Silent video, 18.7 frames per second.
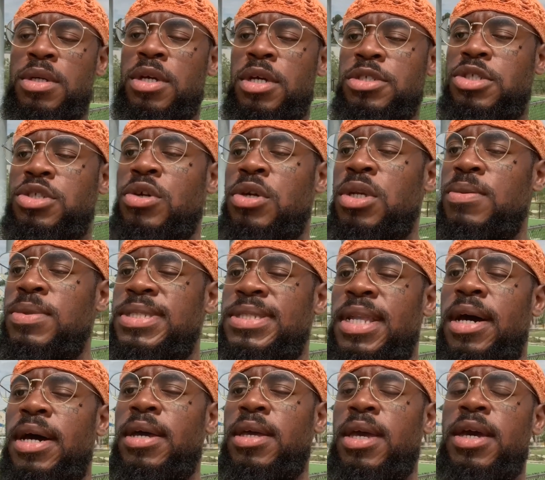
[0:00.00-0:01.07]
And Shorty was
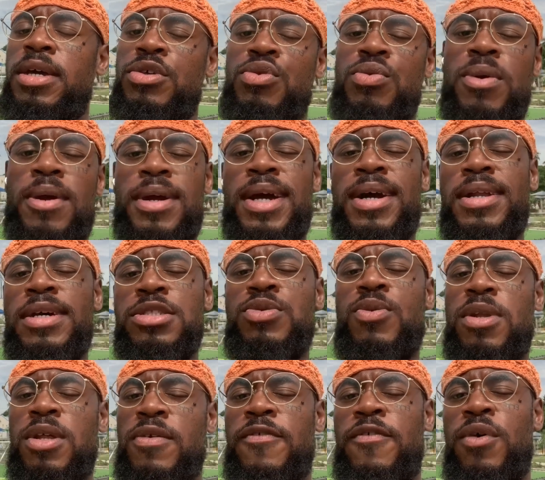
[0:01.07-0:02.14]
like, hey, you work out at
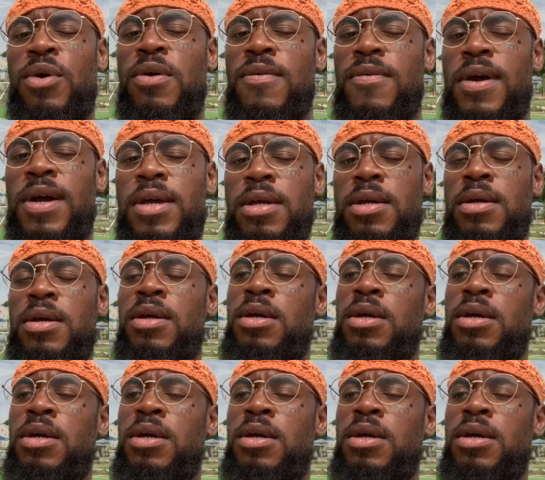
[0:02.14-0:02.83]
24, right?